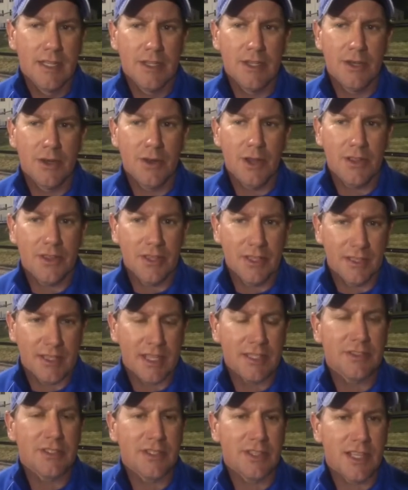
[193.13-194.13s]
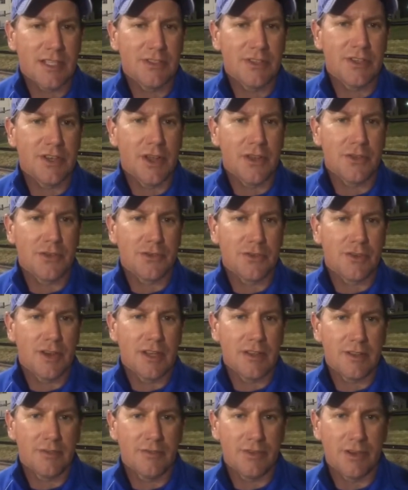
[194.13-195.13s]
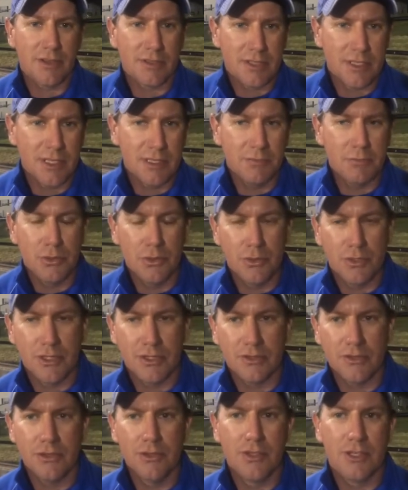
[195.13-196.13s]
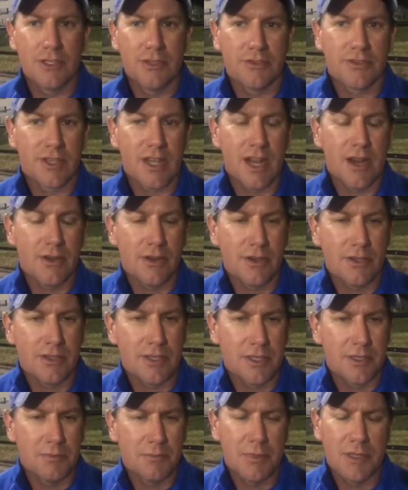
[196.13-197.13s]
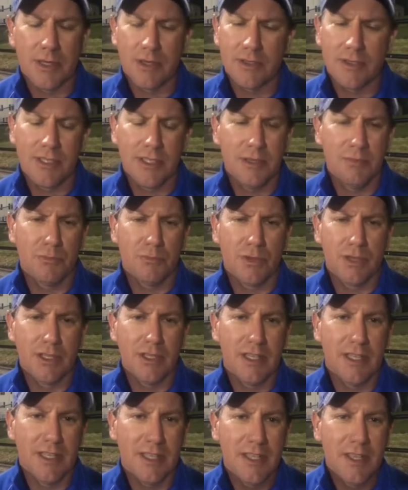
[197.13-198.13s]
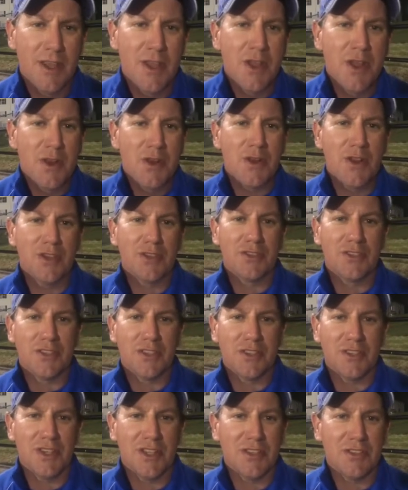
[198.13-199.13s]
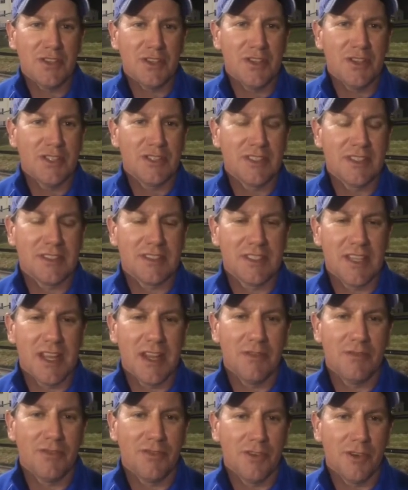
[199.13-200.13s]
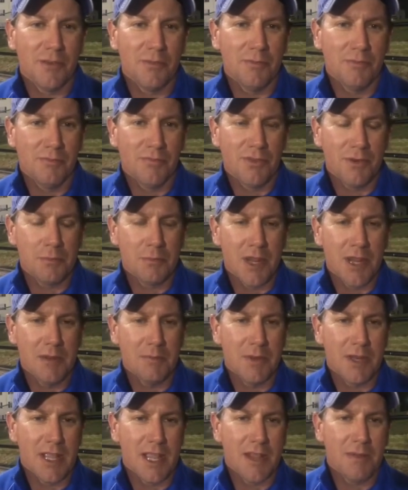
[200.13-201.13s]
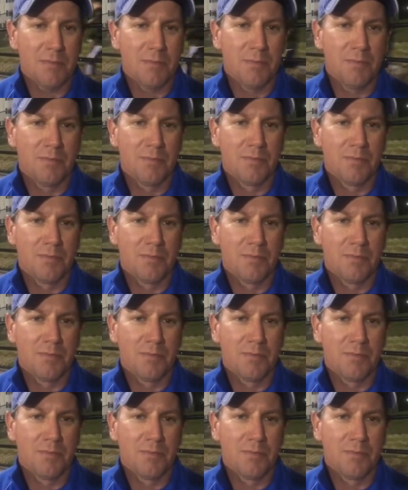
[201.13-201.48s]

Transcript: you know, I think that's another strength of our team. You can scout our team, but our team really doesn't look the same from game to game.